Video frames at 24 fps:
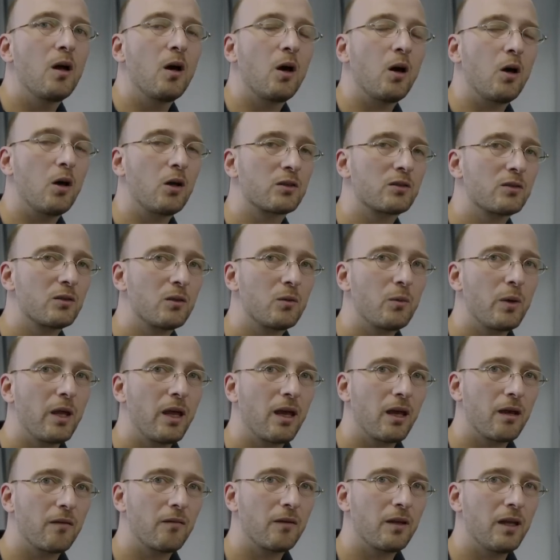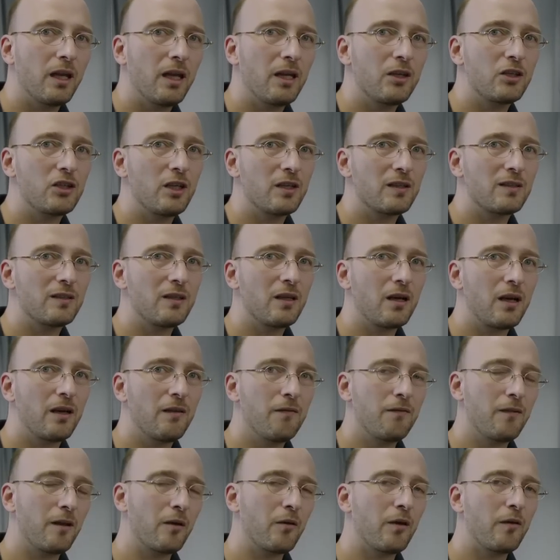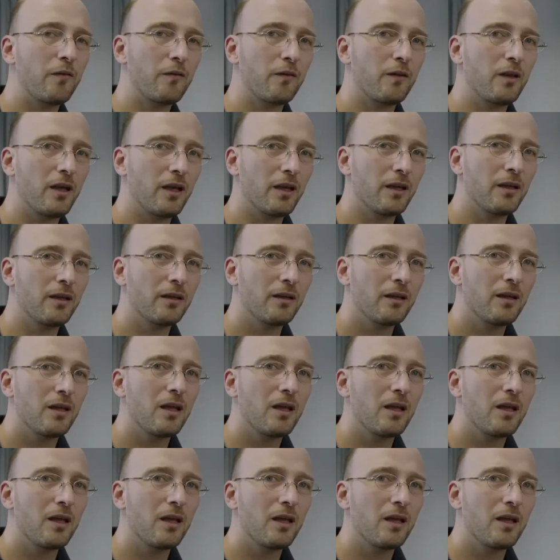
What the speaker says: Also, we have an HDSDI Variflag